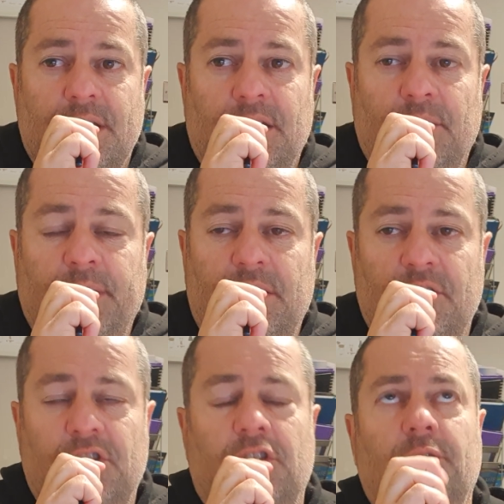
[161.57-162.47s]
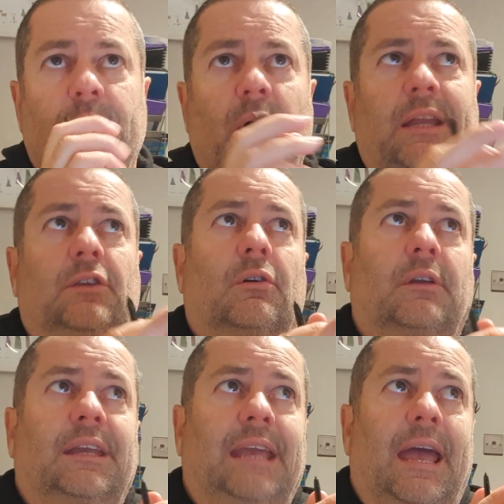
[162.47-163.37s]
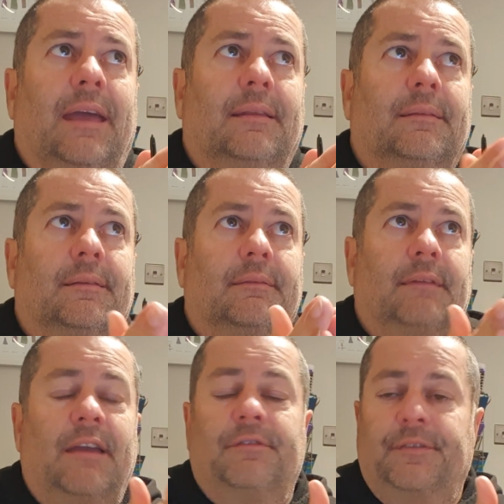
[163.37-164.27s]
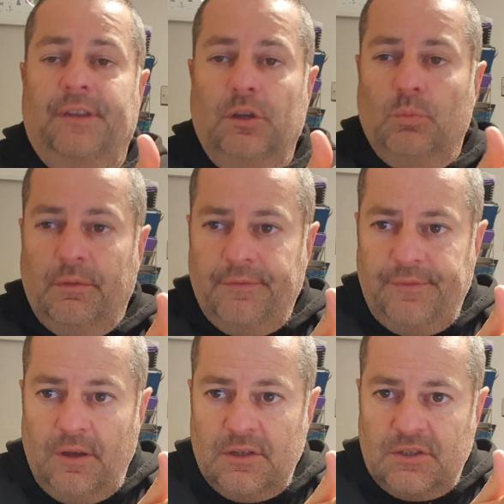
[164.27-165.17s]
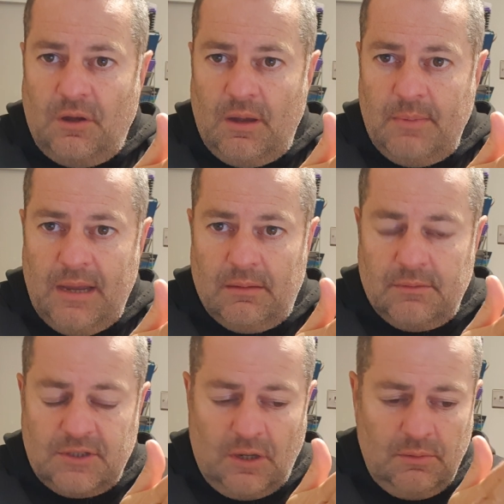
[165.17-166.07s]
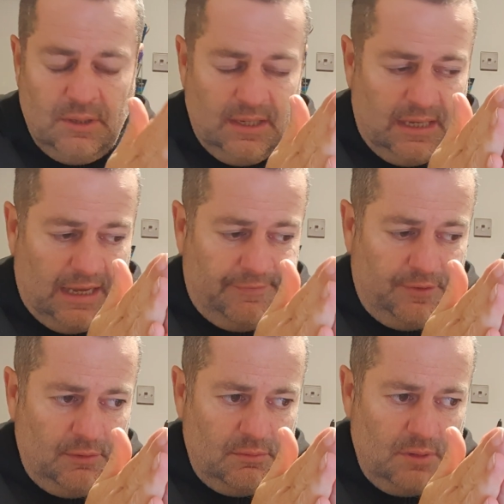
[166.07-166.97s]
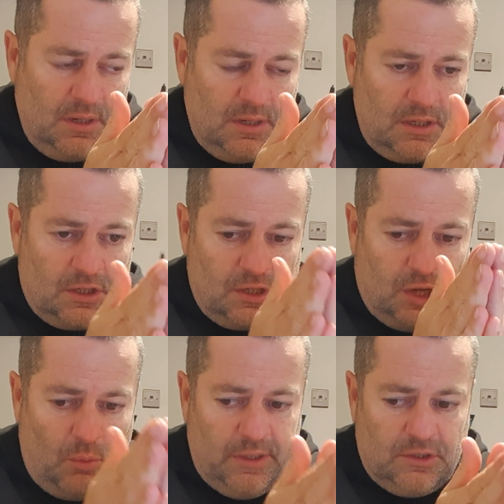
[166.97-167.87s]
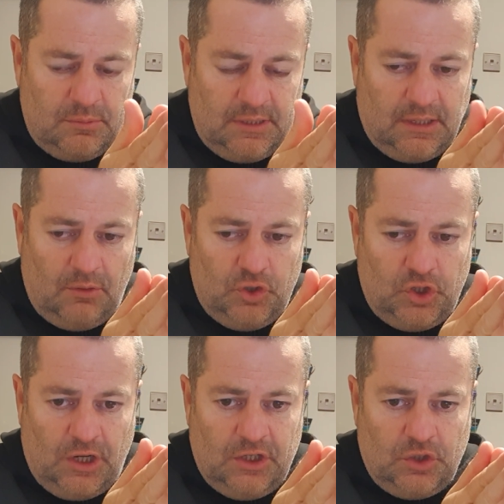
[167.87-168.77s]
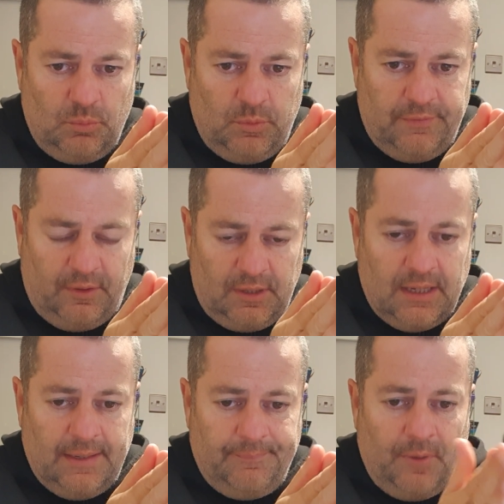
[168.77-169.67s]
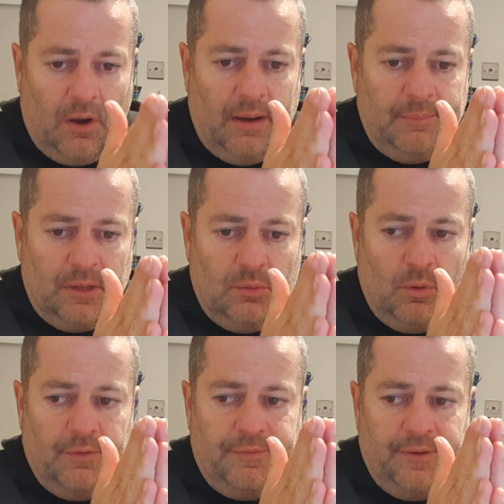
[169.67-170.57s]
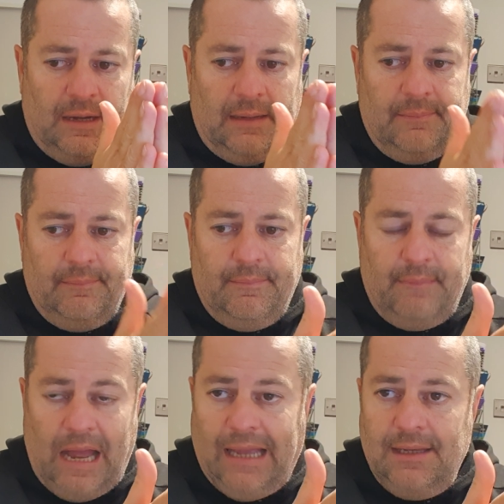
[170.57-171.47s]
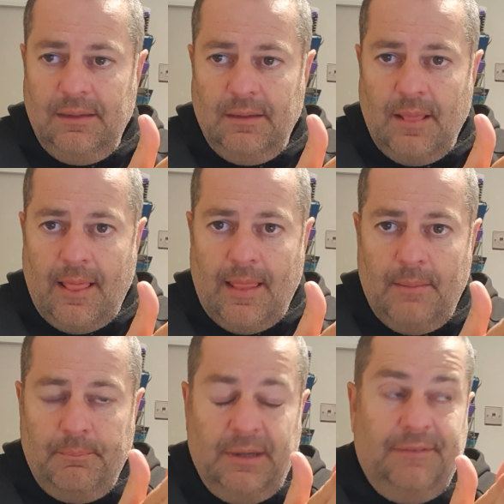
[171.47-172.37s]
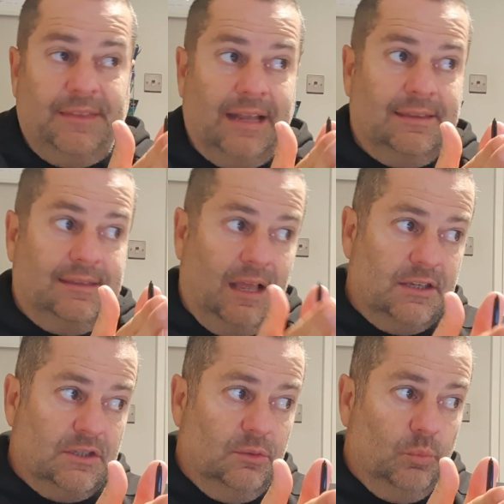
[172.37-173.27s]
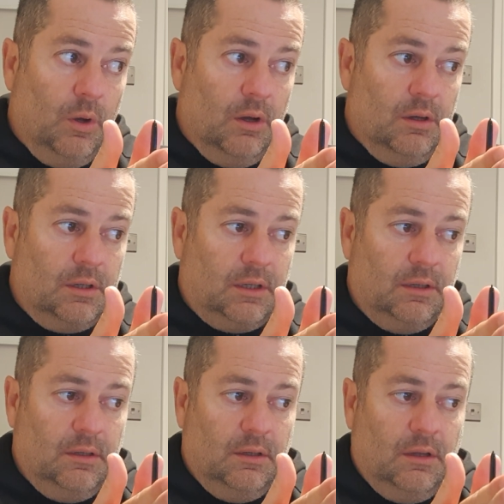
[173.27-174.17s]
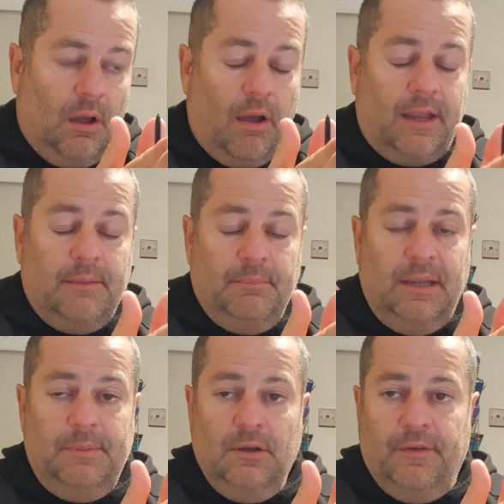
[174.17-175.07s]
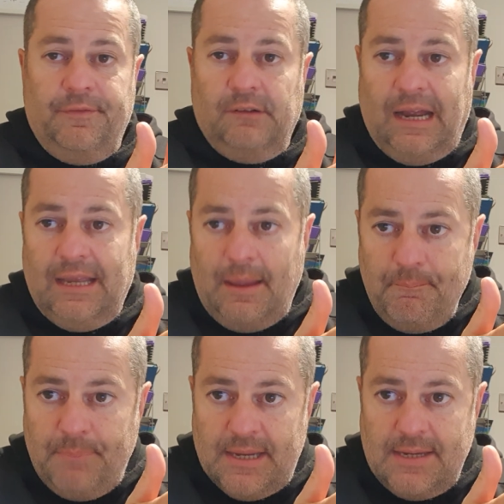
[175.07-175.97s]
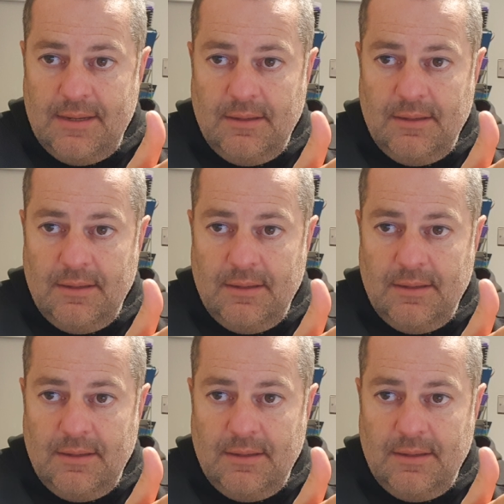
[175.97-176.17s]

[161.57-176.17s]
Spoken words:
Because you might not get everything you want first time out. So if you can go into a negotiation with, okay, I'm going to offer A, but if that doesn't work, I can maybe offer A and B.